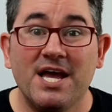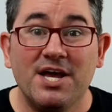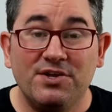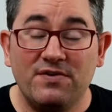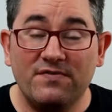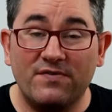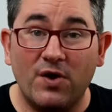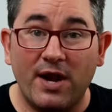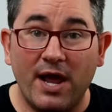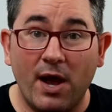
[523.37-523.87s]

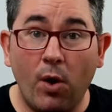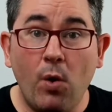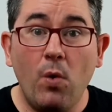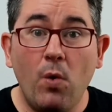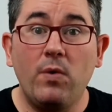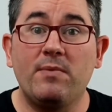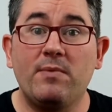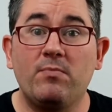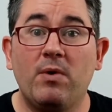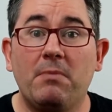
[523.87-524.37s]
you've got it
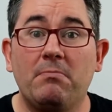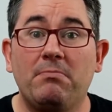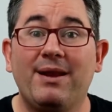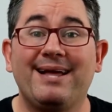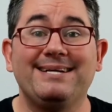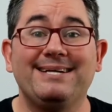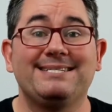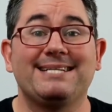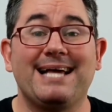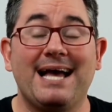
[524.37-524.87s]
all in one
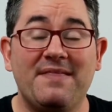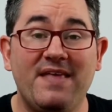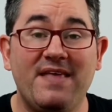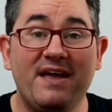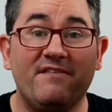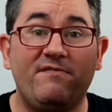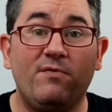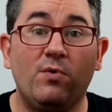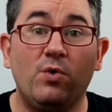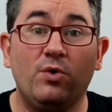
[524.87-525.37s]
place, and
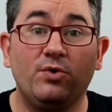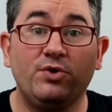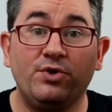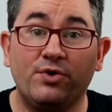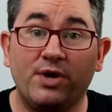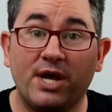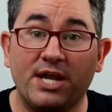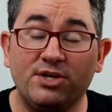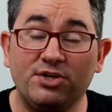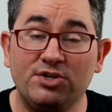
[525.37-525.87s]
therefore you
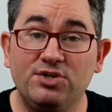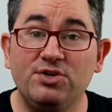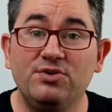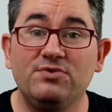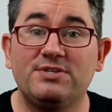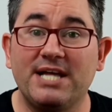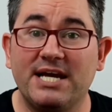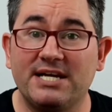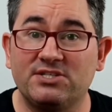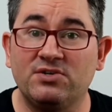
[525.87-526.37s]
can use
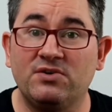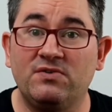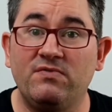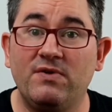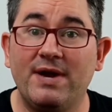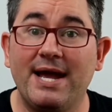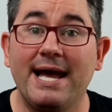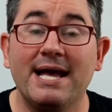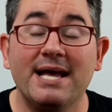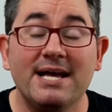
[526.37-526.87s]
use that
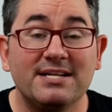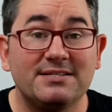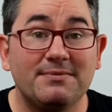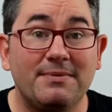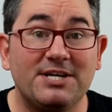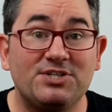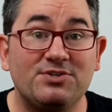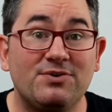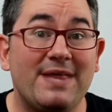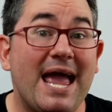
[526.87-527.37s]
software to
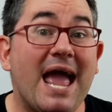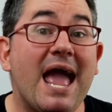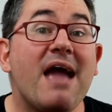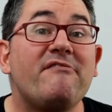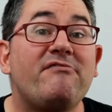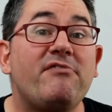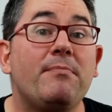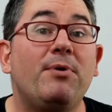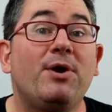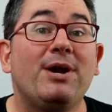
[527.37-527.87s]
make sure that
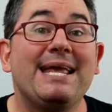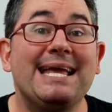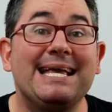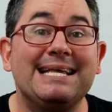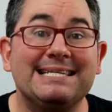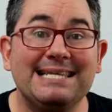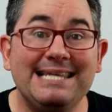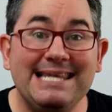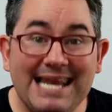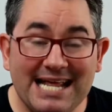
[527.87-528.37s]
everybody
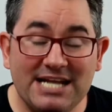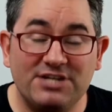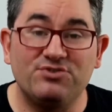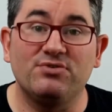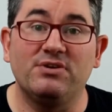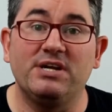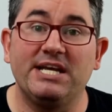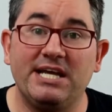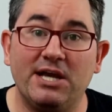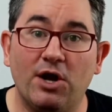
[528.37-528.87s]
is
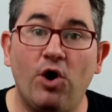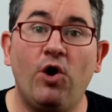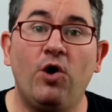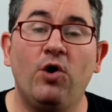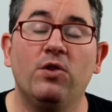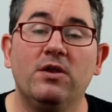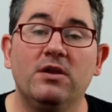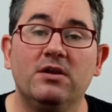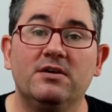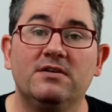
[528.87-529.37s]
literally
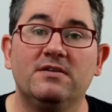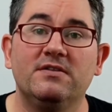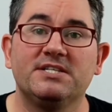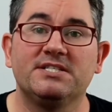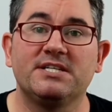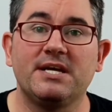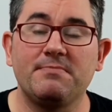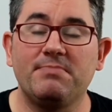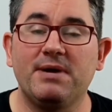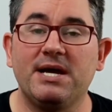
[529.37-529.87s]
on the
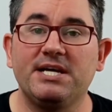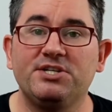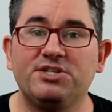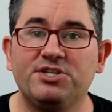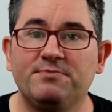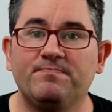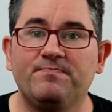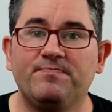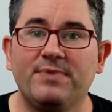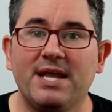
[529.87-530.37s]
same page.